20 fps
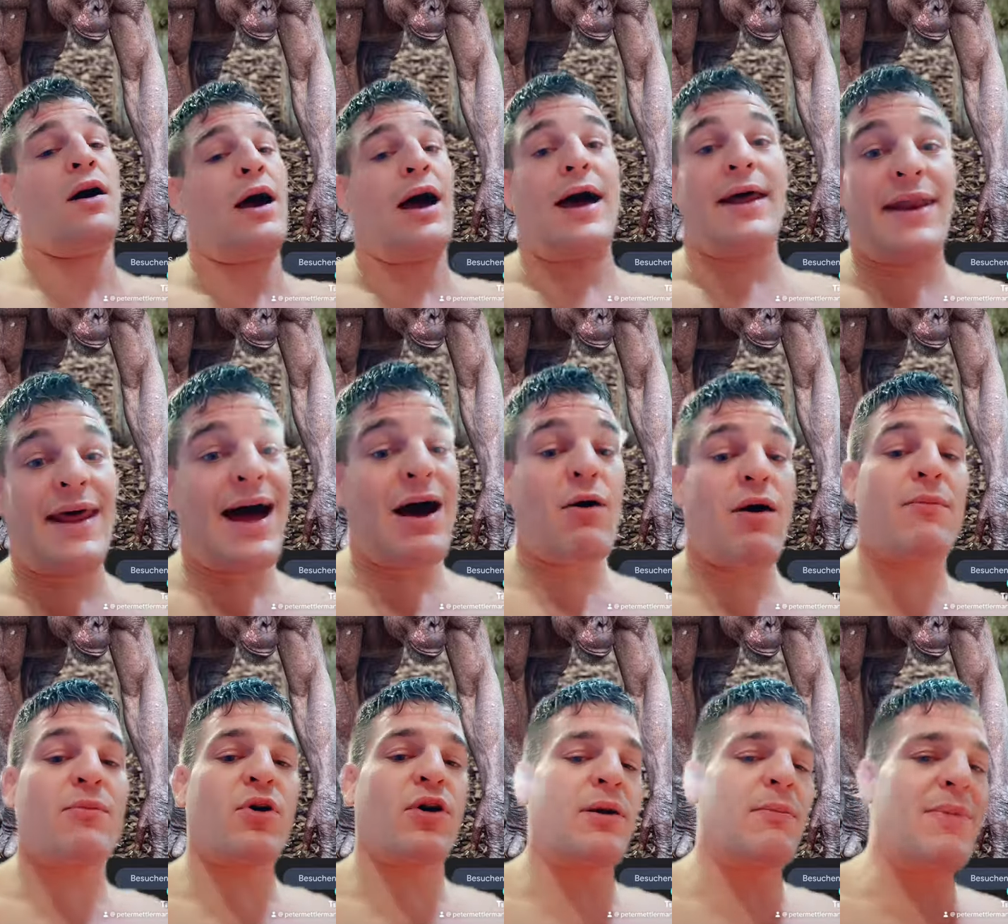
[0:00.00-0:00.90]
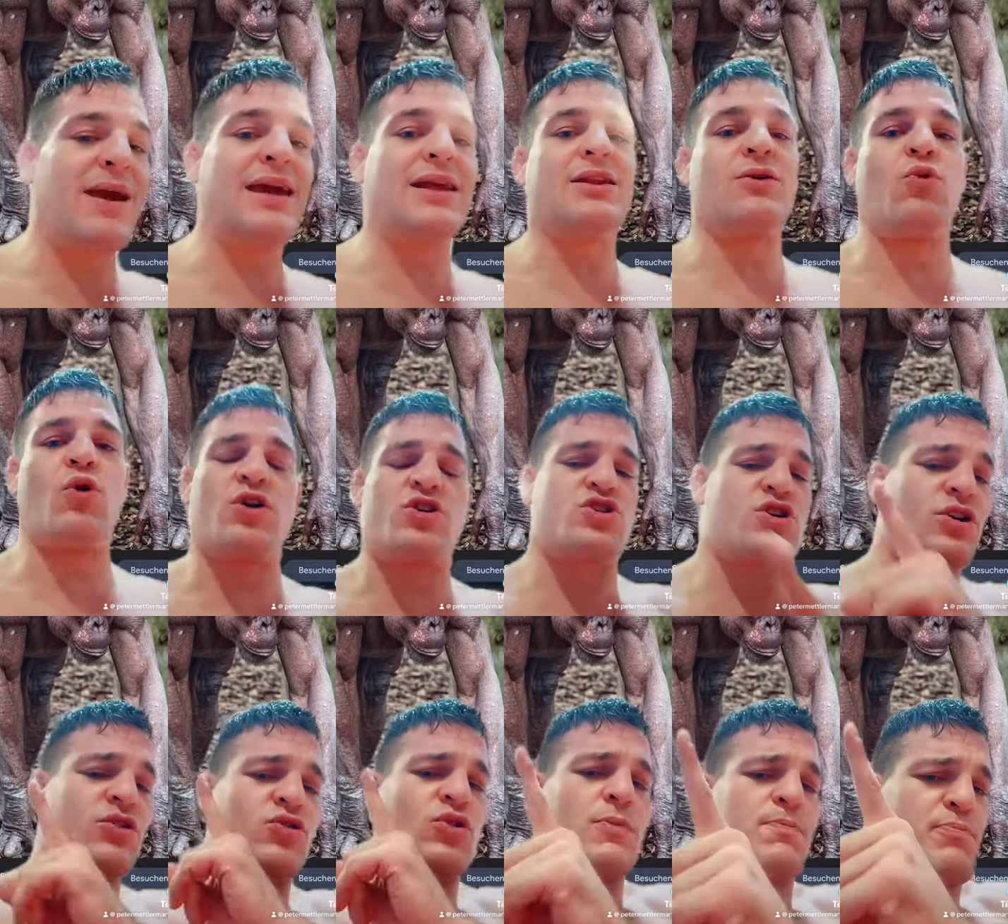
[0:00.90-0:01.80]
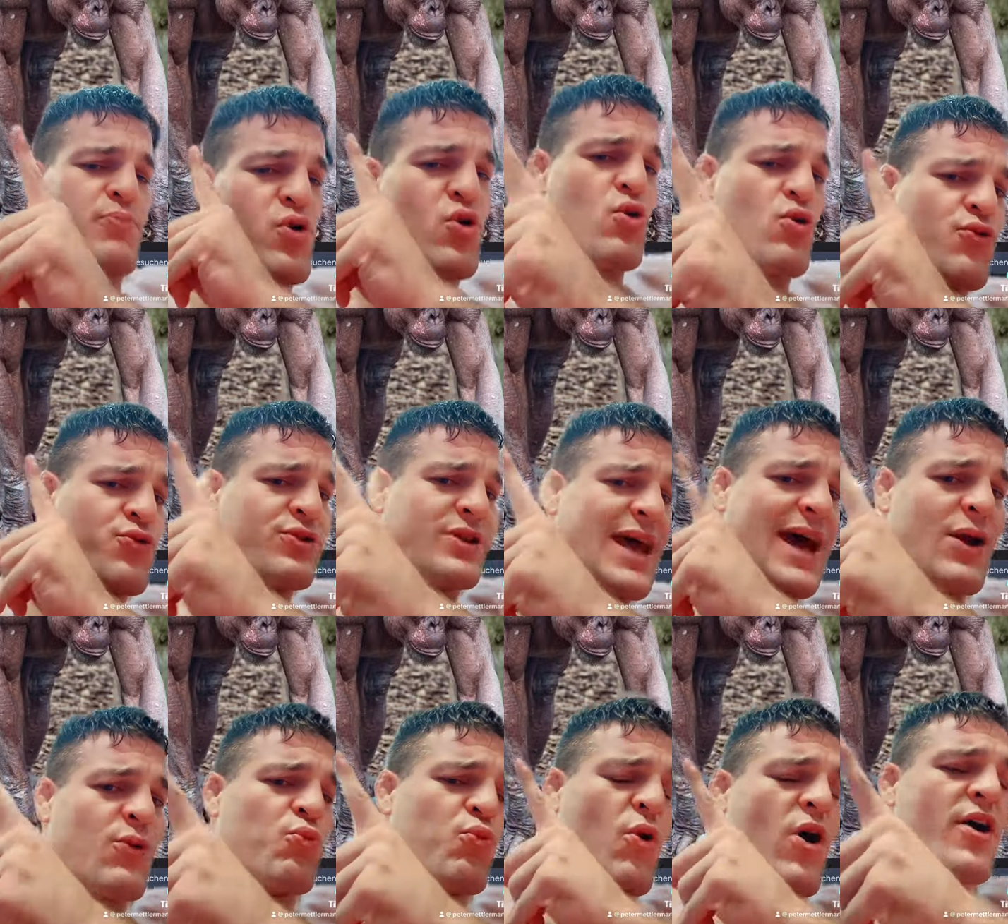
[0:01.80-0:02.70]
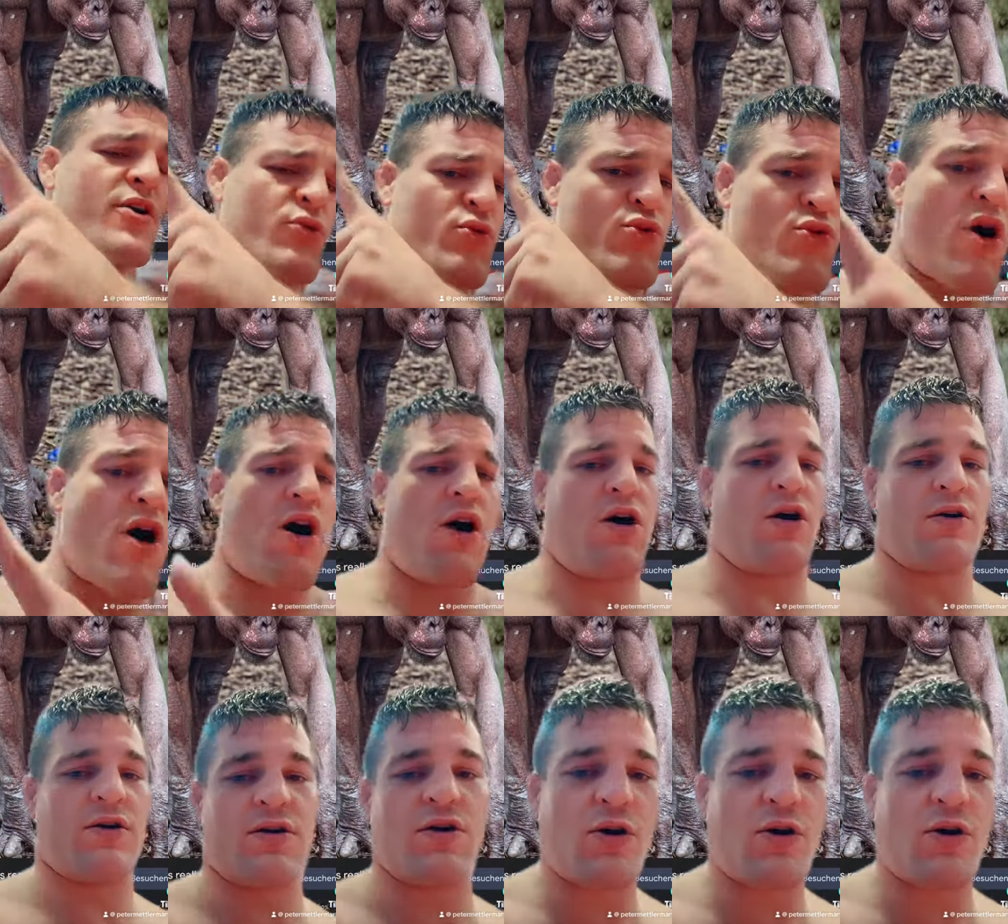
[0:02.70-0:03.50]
And now I'm going to make the word just to prove that one wrong.